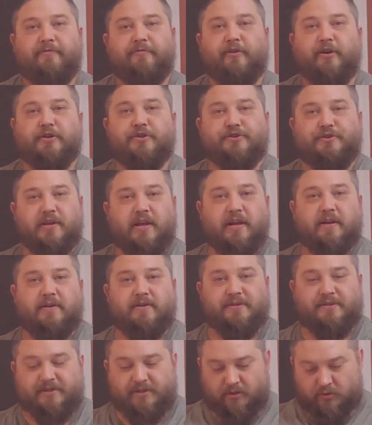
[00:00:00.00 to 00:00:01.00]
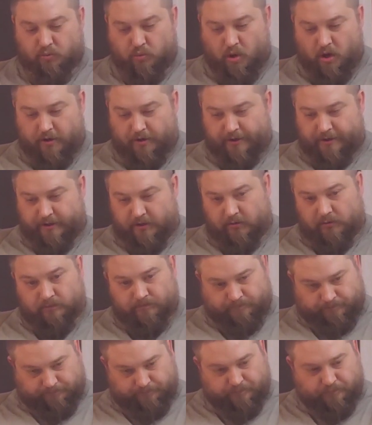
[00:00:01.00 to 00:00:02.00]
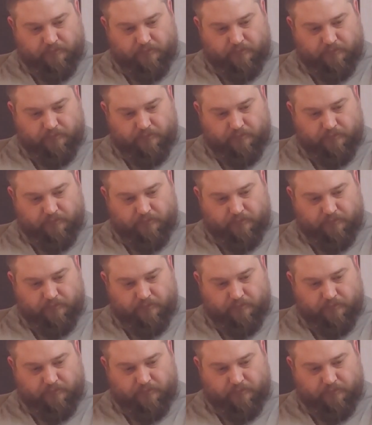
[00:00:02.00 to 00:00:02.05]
fresh thing of distilled water here.